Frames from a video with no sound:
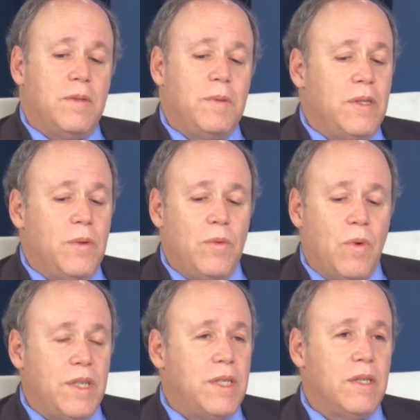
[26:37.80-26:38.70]
between
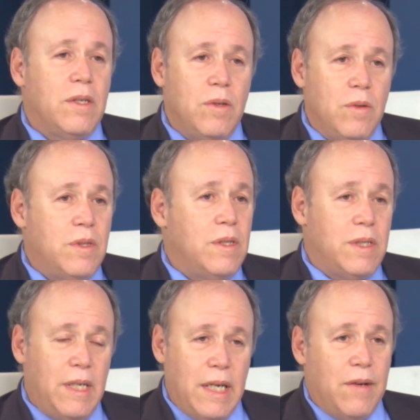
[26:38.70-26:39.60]
watching the news and
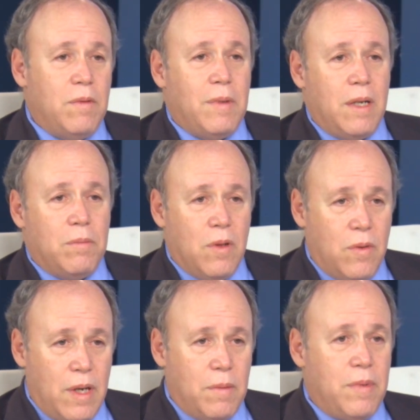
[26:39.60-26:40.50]
seeing everybody
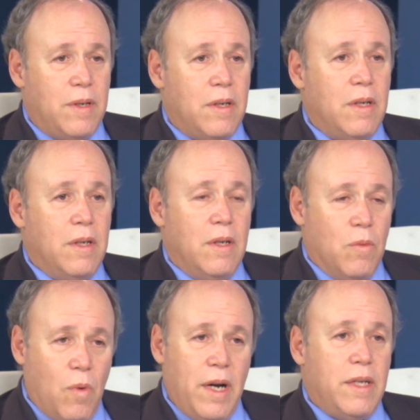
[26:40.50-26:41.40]
blown up and
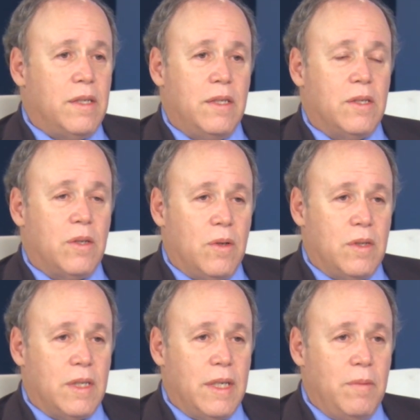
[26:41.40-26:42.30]
wanting to just go to
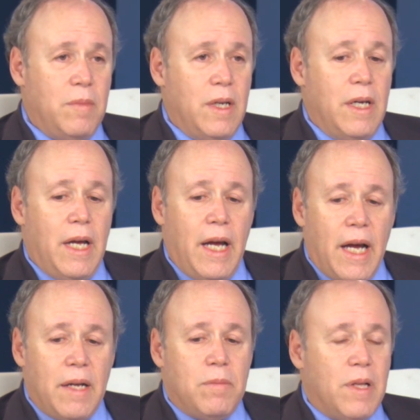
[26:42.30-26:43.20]
sleep,
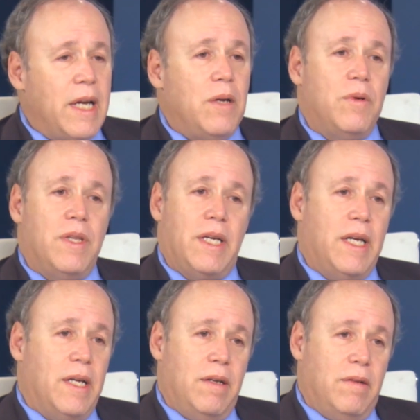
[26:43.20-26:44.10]
and playing with a
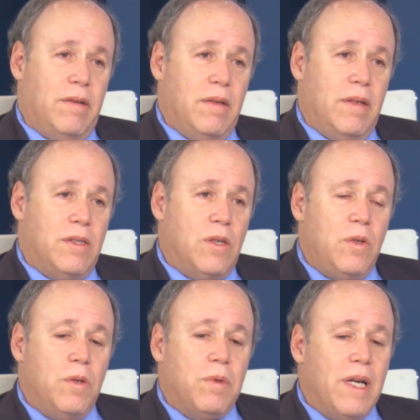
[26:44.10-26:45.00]
kid. So
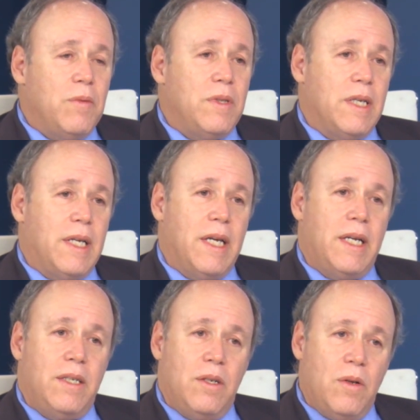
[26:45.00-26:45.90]
you play with the kid
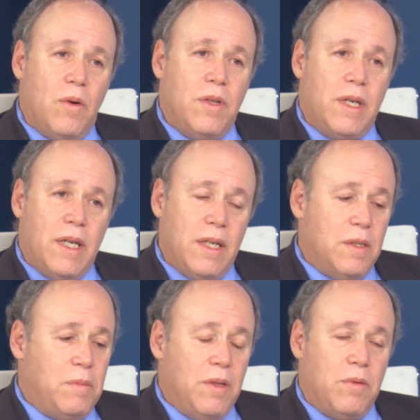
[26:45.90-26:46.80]
and you know the kid
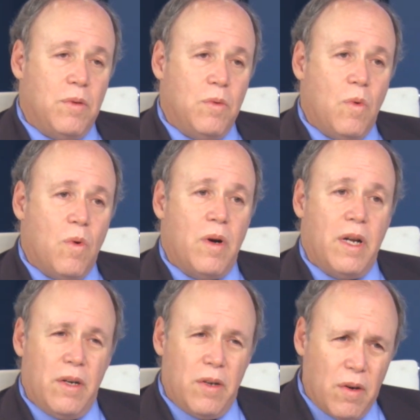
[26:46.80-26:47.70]
has been through war
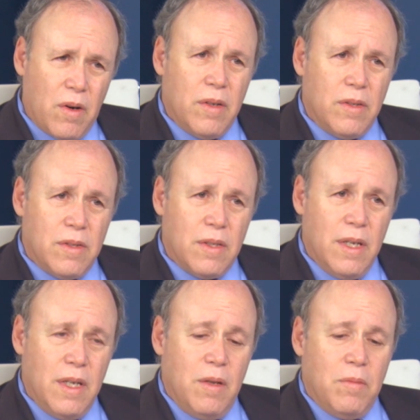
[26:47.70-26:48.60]
and it hurts.
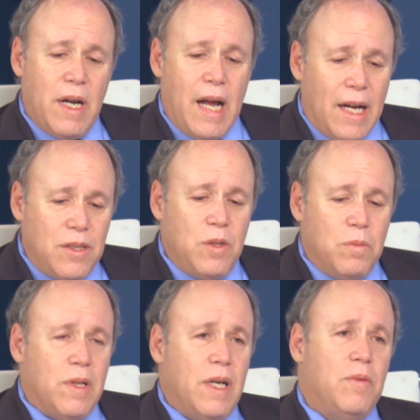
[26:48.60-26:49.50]
But as you
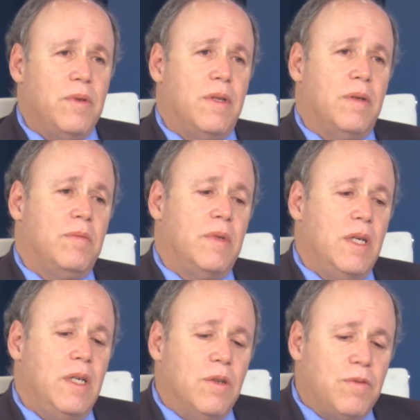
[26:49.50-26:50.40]
play with them,
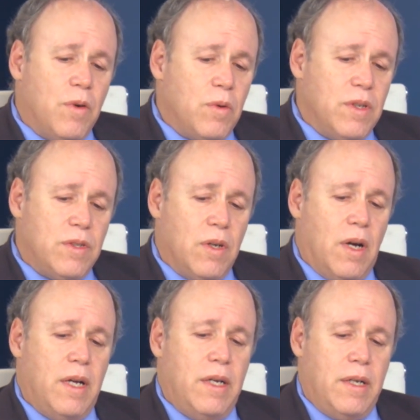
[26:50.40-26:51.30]
you're focused
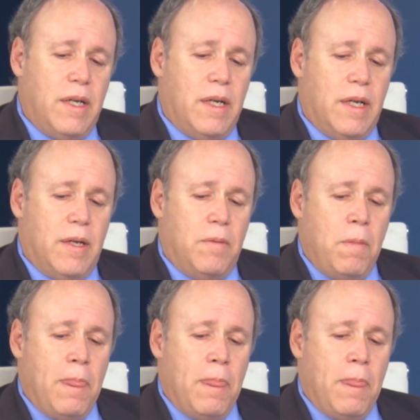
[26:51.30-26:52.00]
on a